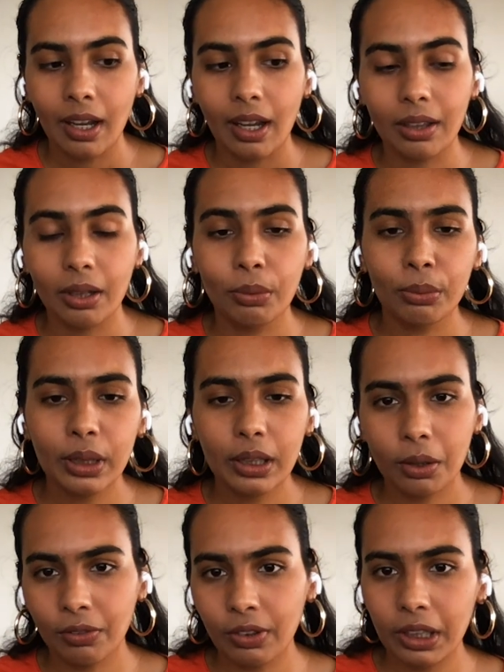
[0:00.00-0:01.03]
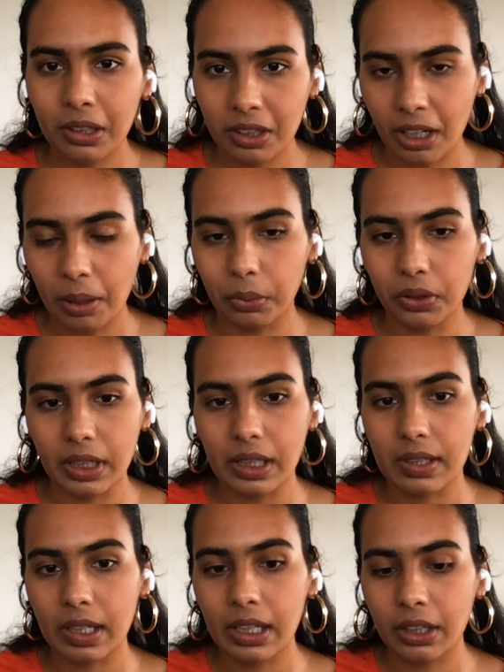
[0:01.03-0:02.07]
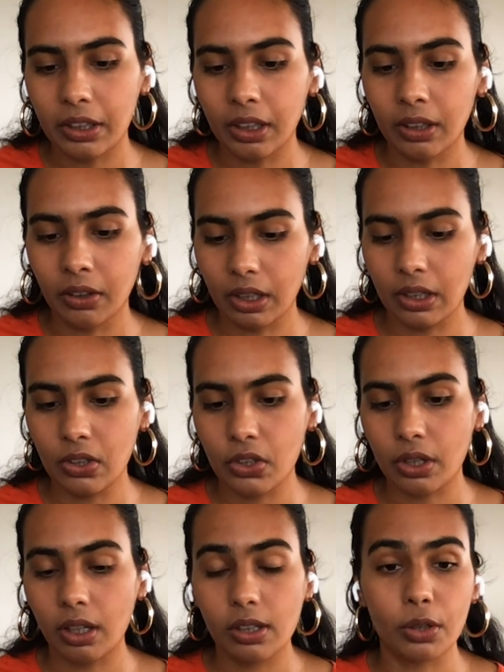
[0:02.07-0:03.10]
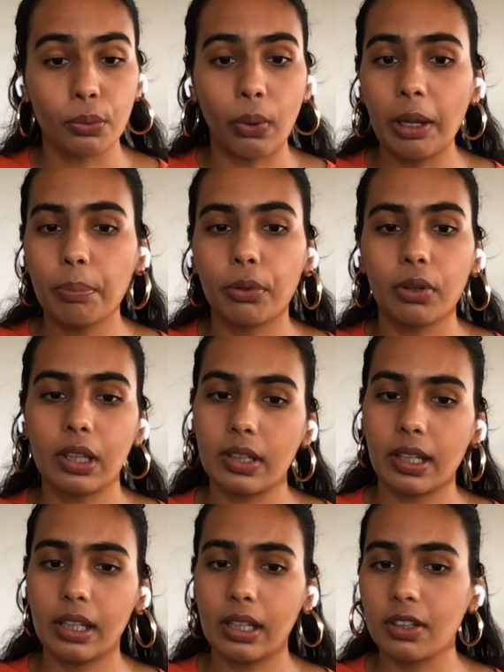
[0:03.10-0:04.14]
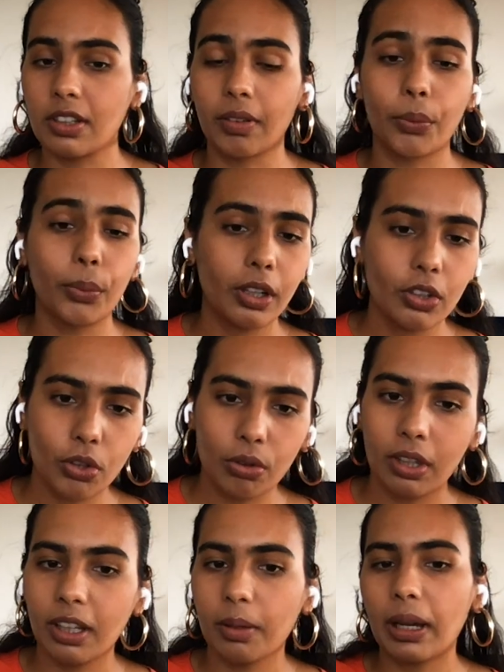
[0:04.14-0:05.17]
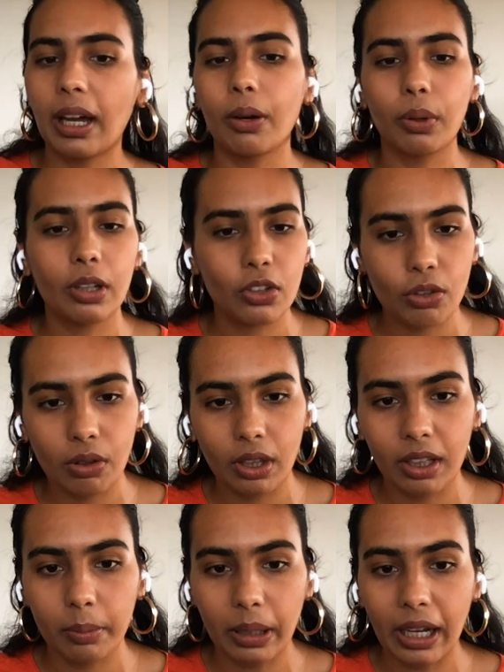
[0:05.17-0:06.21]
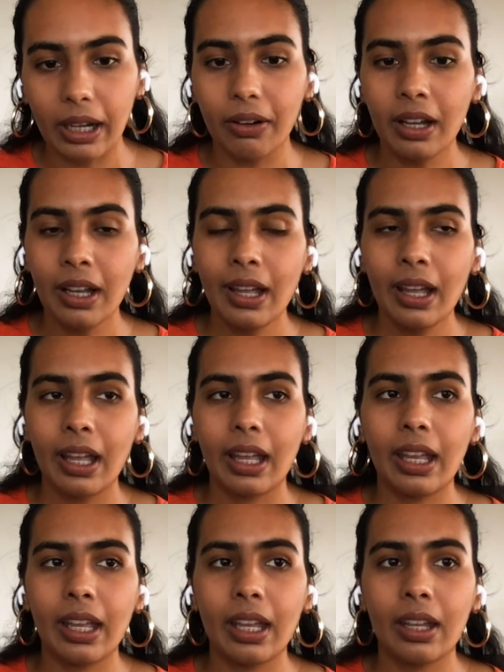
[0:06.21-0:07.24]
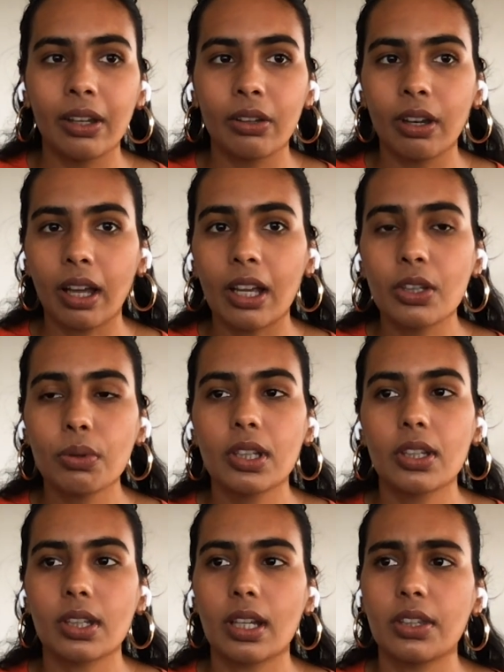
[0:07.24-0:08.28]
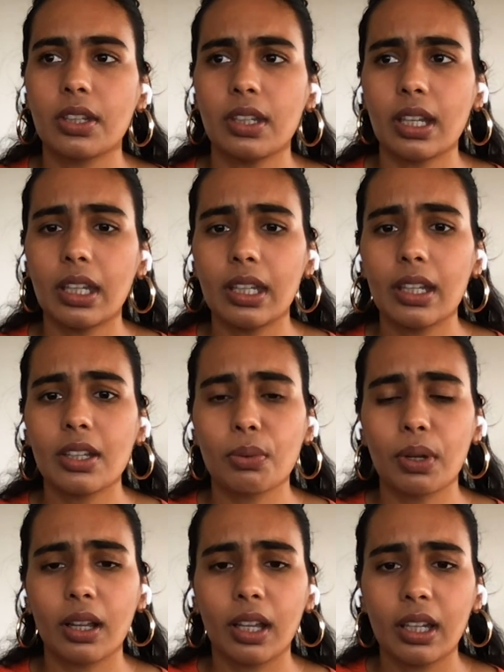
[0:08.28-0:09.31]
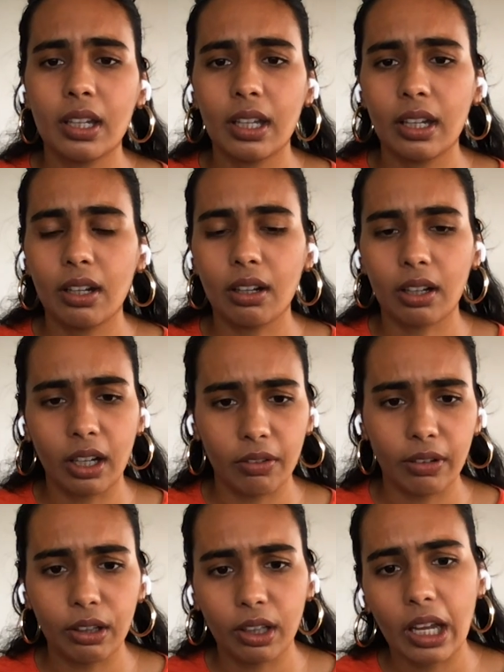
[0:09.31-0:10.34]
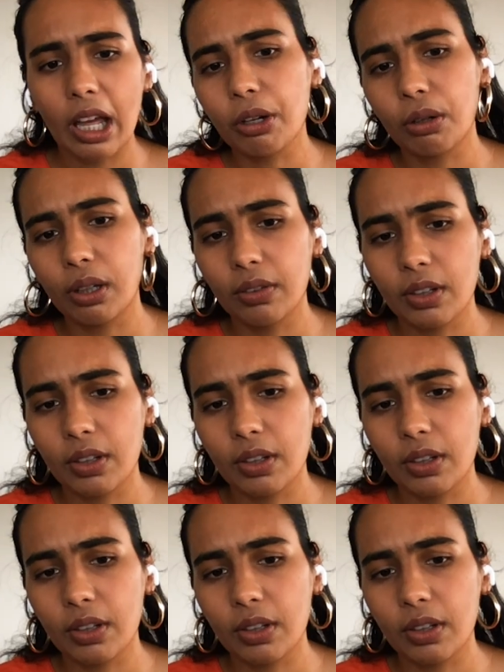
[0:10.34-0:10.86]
and then reconvened a couple days later and started to whiteboard these ideas Like, what did you think about? What did you think about? And as we discussed these ideas, we landed kind of on the category of